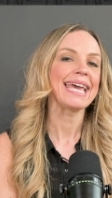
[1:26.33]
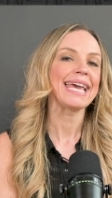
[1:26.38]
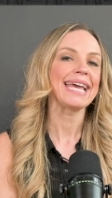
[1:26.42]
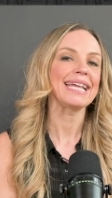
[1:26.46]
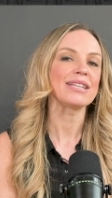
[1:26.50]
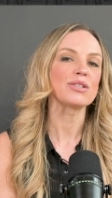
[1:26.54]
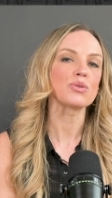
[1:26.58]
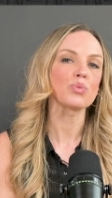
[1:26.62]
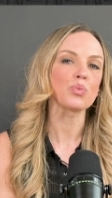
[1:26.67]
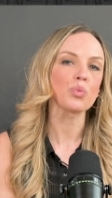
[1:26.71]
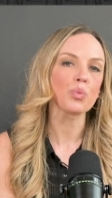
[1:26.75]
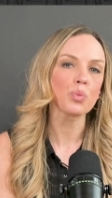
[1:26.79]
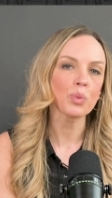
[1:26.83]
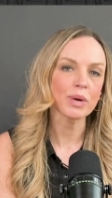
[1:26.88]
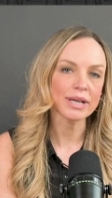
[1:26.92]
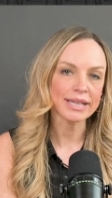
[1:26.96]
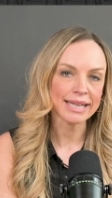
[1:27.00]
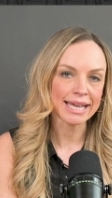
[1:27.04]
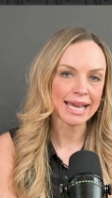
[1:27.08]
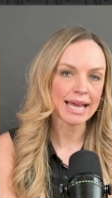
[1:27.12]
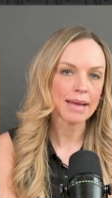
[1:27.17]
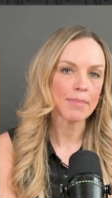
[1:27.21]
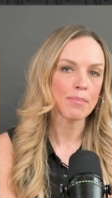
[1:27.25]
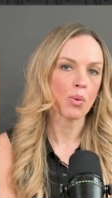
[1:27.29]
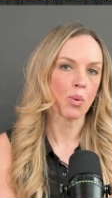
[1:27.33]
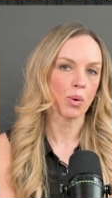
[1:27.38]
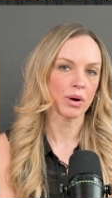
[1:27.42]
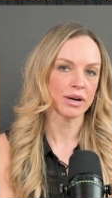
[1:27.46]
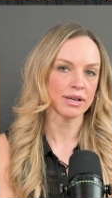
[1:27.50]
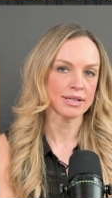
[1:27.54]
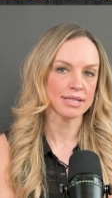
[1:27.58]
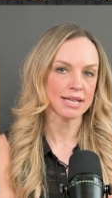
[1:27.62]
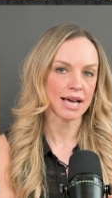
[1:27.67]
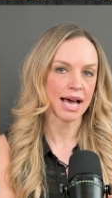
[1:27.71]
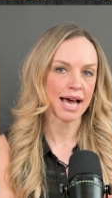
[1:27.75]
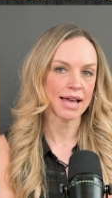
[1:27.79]
It's really
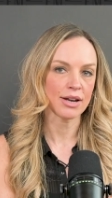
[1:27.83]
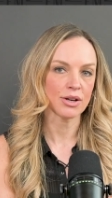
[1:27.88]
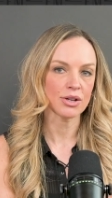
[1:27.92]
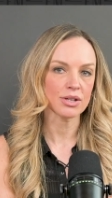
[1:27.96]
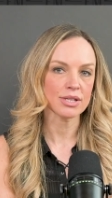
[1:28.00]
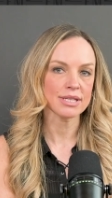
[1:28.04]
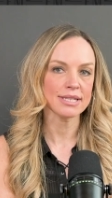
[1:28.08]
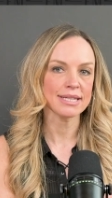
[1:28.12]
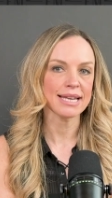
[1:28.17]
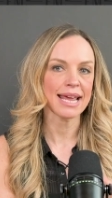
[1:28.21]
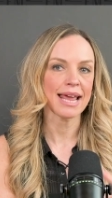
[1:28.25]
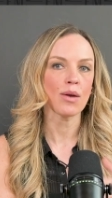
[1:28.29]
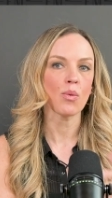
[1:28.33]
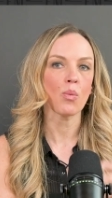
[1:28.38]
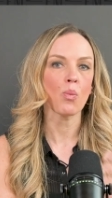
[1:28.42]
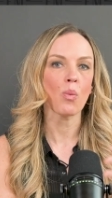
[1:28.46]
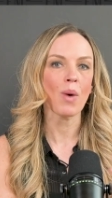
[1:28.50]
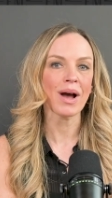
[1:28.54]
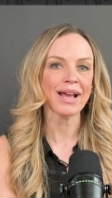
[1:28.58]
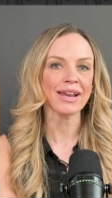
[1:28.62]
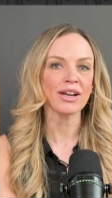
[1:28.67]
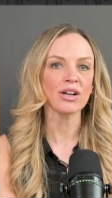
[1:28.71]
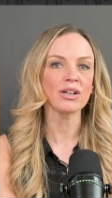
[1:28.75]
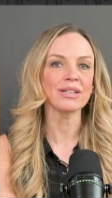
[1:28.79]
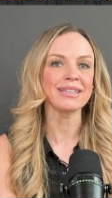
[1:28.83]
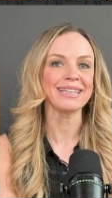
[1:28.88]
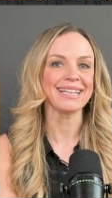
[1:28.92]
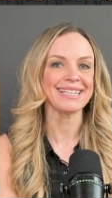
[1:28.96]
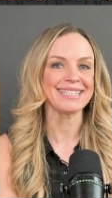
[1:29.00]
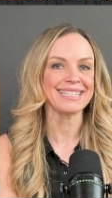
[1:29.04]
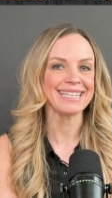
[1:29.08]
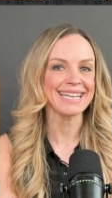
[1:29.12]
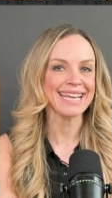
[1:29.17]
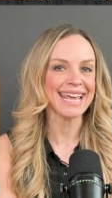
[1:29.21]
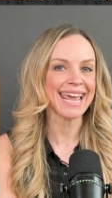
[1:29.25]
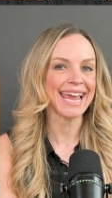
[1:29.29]
important to understand what your
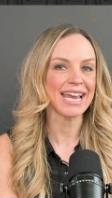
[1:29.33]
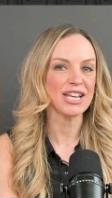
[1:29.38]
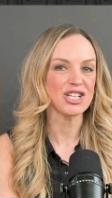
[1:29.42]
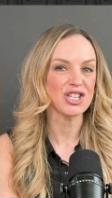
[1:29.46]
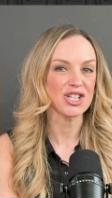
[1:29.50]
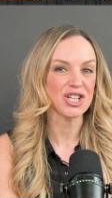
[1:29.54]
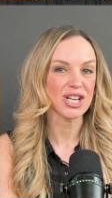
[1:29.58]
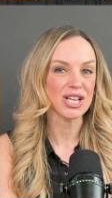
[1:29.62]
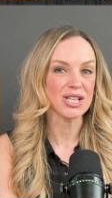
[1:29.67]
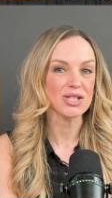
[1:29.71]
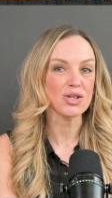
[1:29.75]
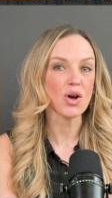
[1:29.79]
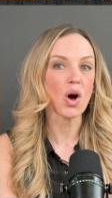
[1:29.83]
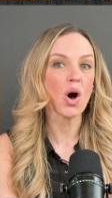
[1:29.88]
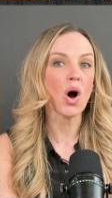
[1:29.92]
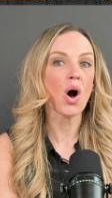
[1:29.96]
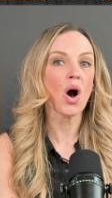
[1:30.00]
listing agent is